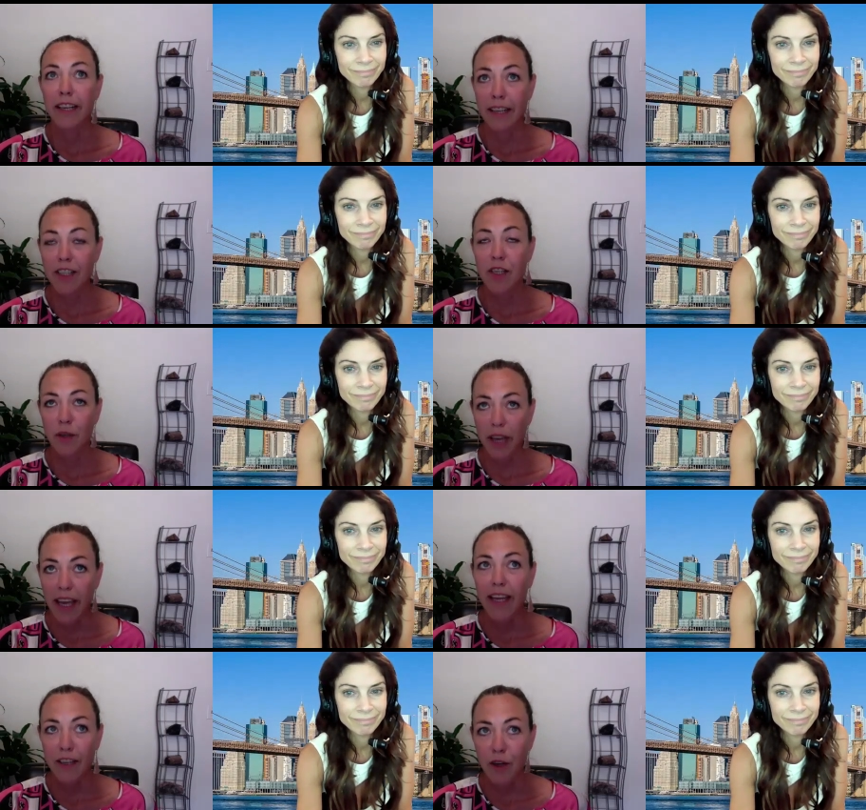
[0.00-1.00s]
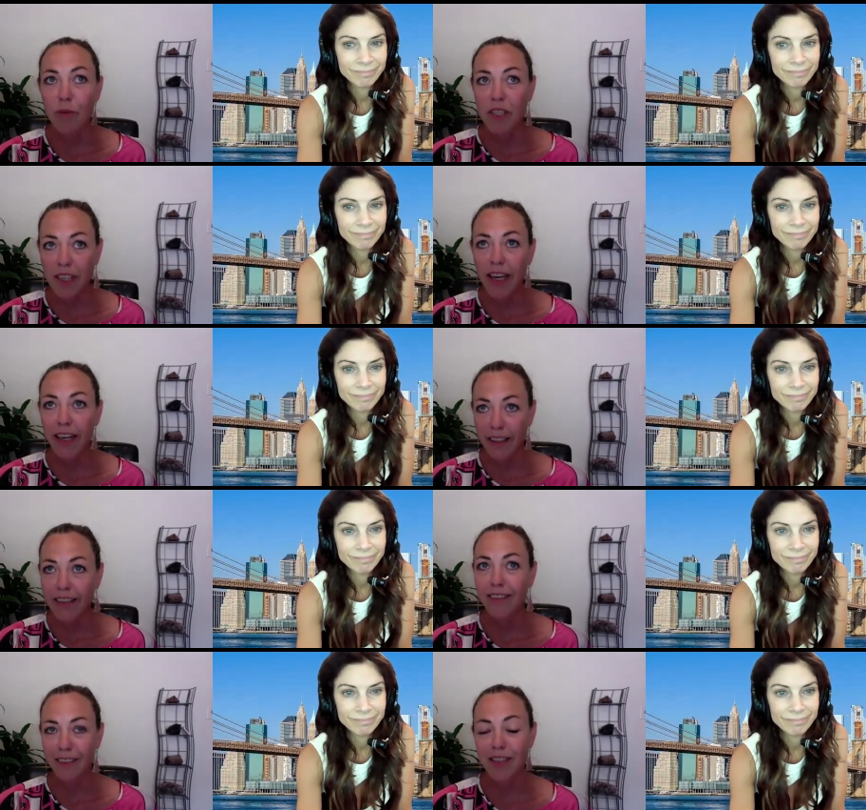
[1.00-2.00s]
Speaker 1: and that's okay. And don't be scared.
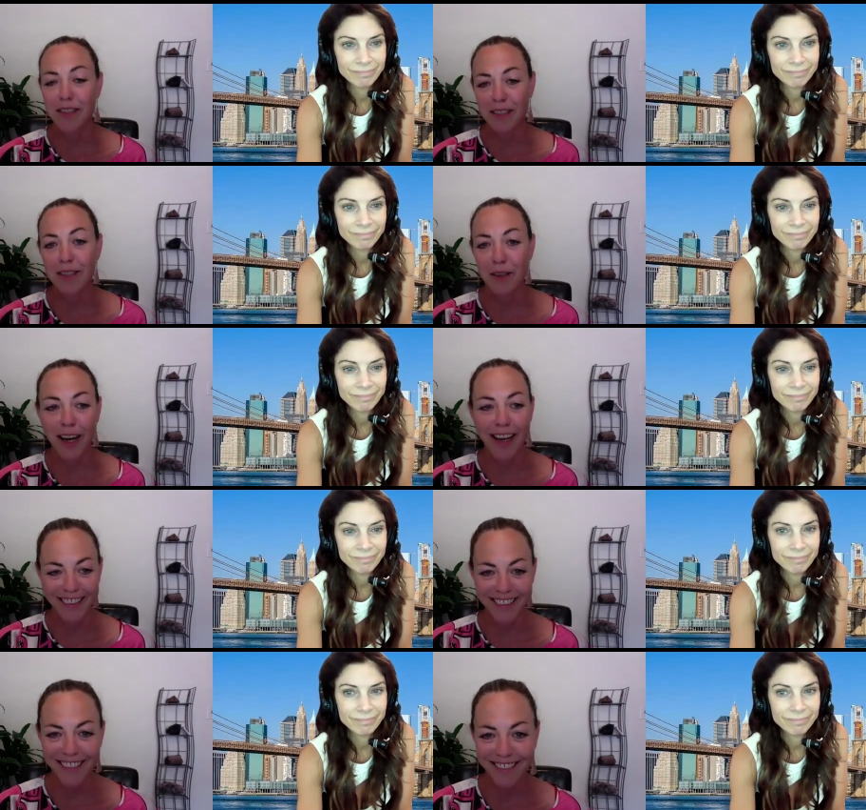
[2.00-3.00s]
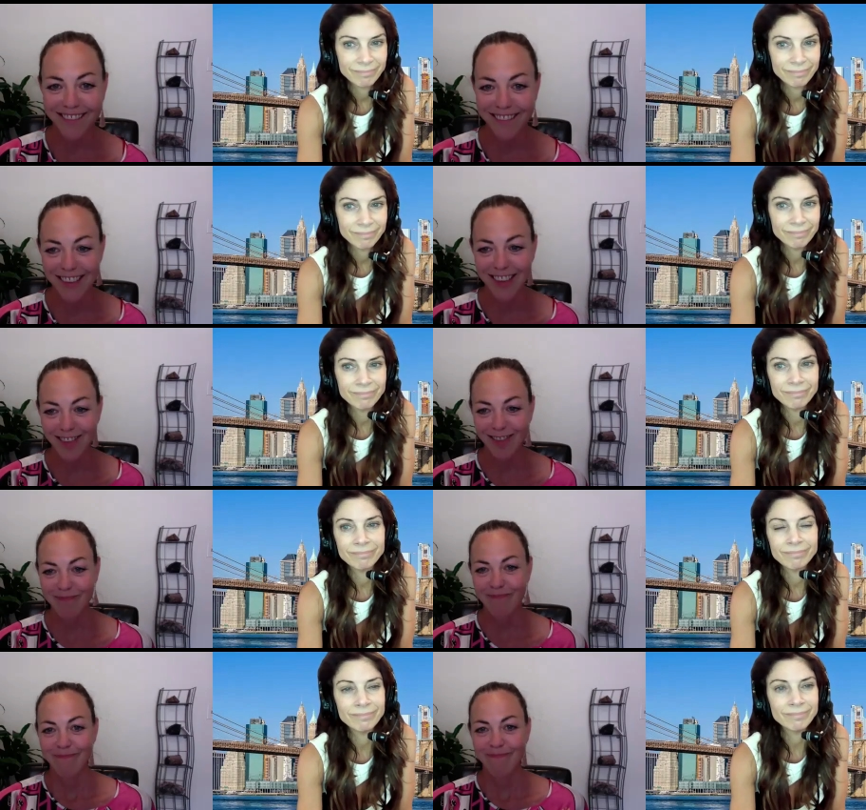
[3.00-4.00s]
It's it's all right.
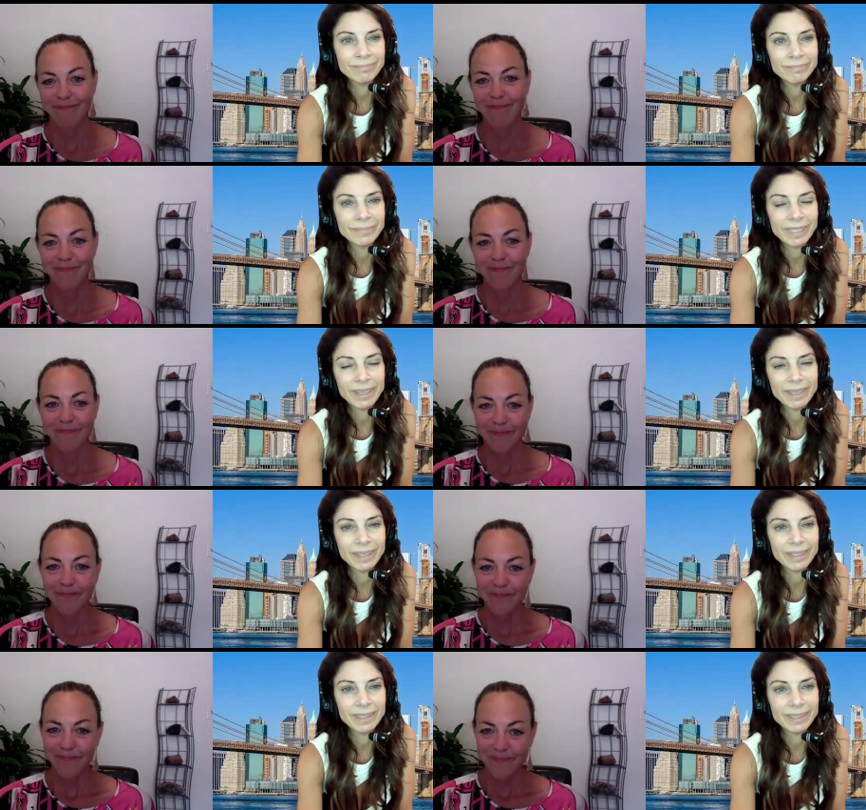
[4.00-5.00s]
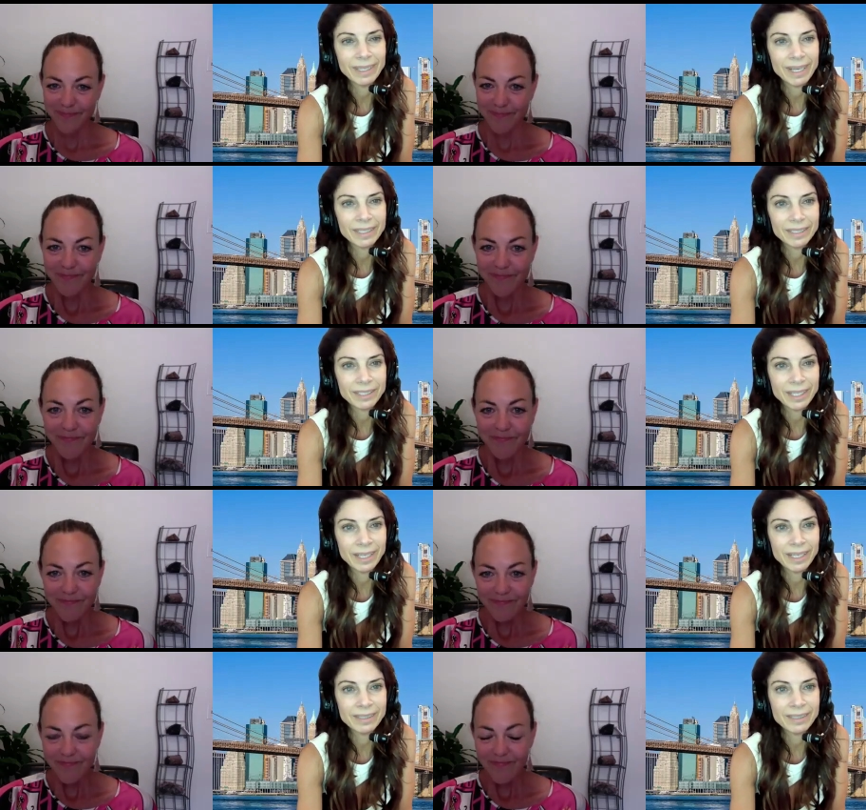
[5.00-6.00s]
Hmm. Oh, gosh.
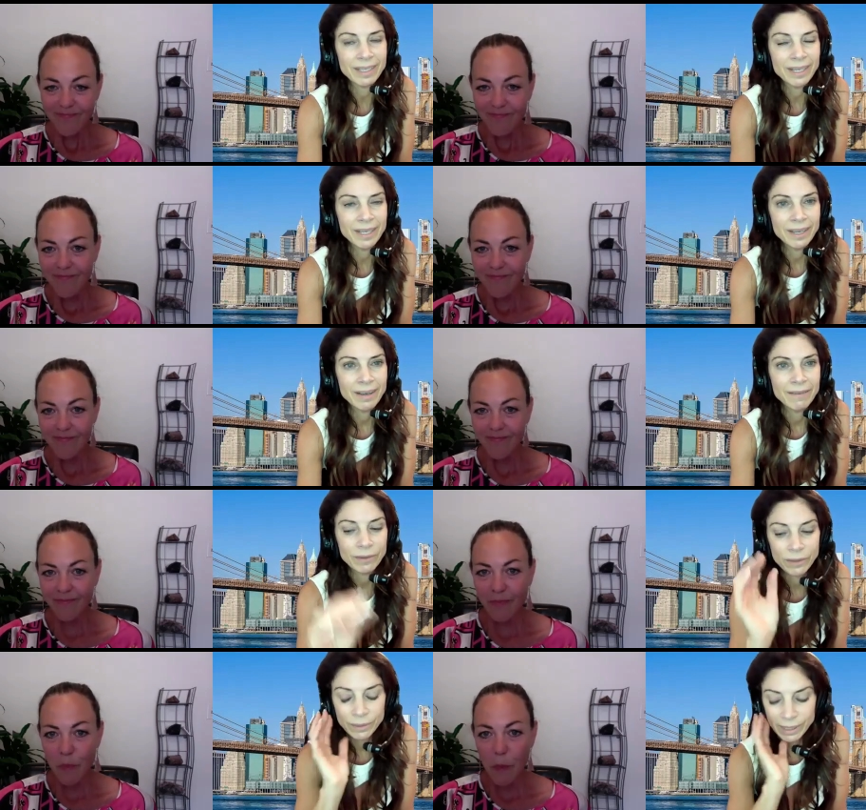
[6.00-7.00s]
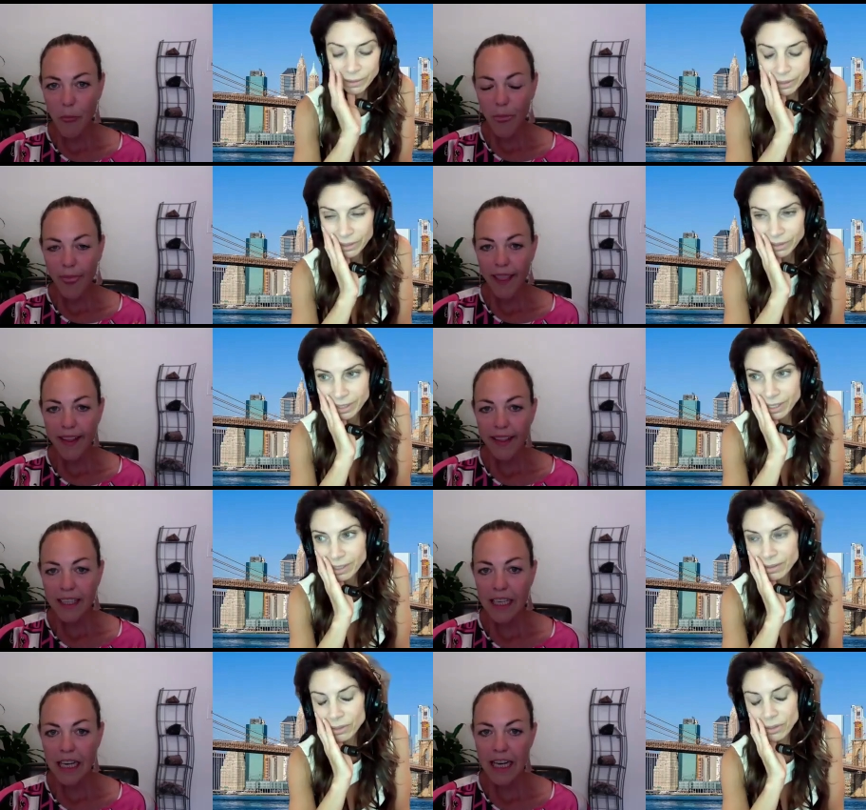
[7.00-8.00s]
Speaker 2: And for those out there
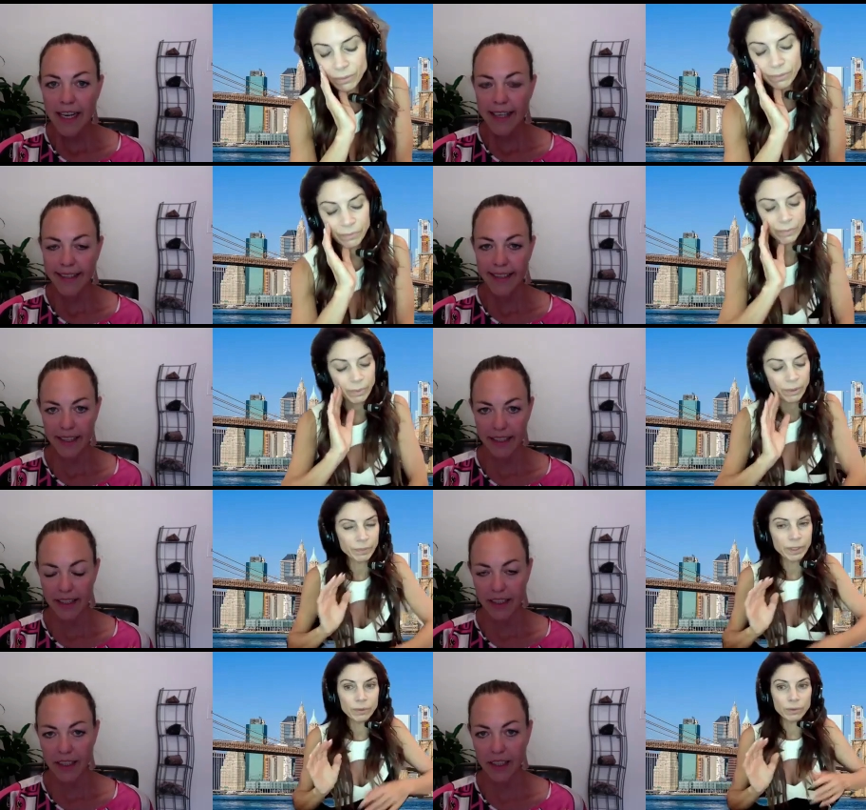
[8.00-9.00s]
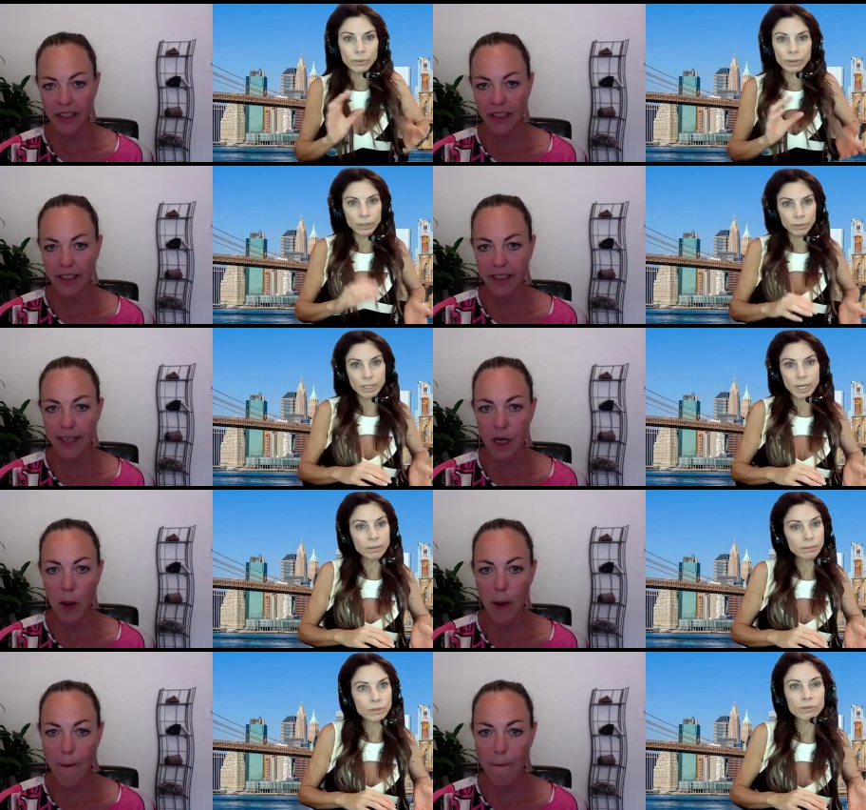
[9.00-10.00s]
that you know, well, you know, you're in
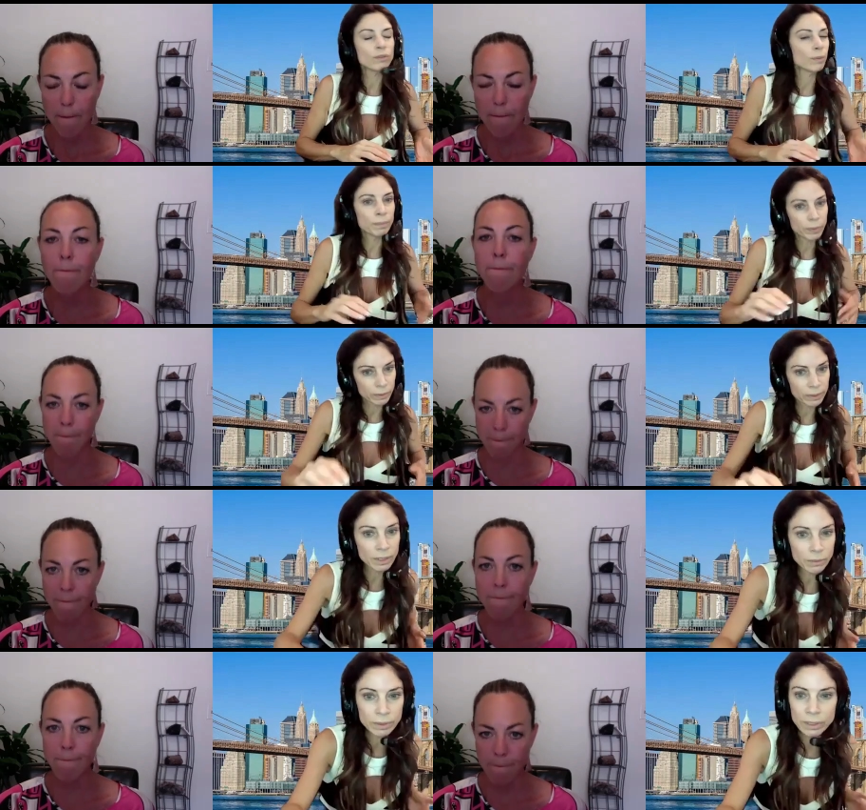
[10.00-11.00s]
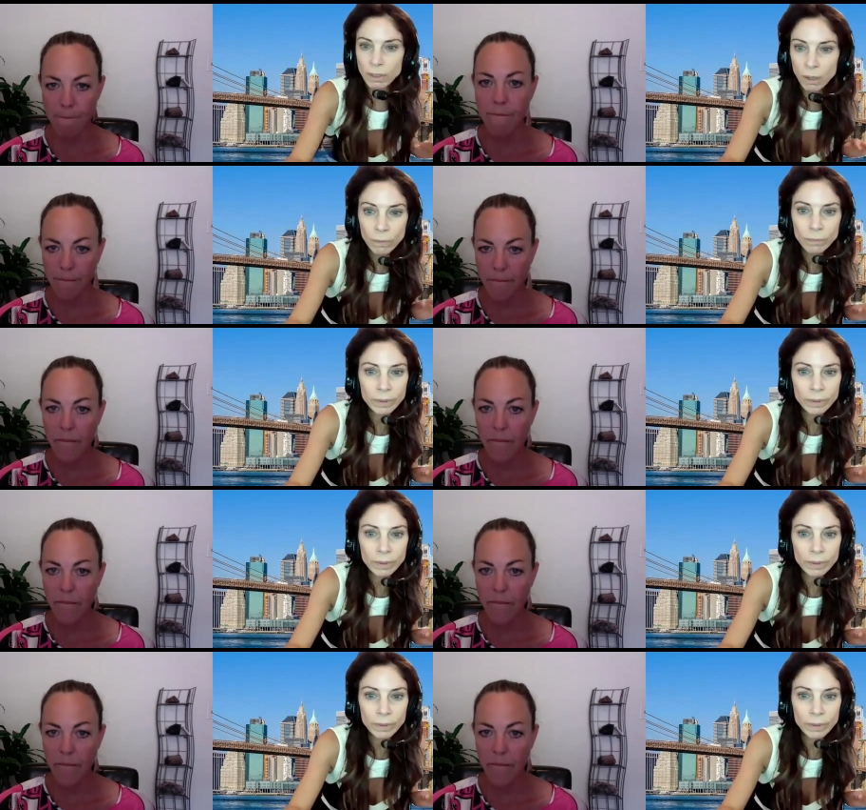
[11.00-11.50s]
Utah. Do you do in person, or is it all